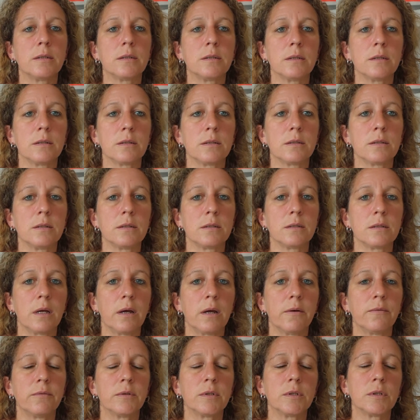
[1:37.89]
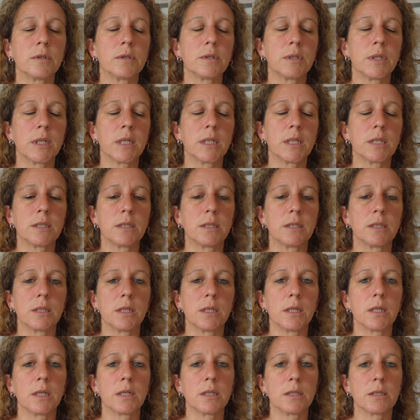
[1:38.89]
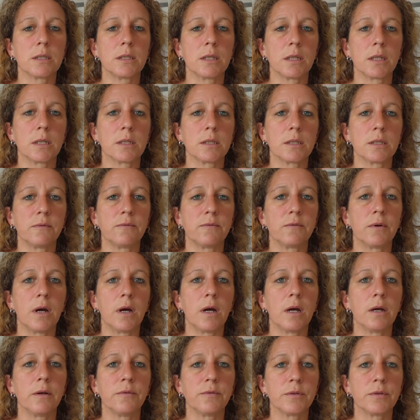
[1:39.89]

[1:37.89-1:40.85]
67, 66, 65,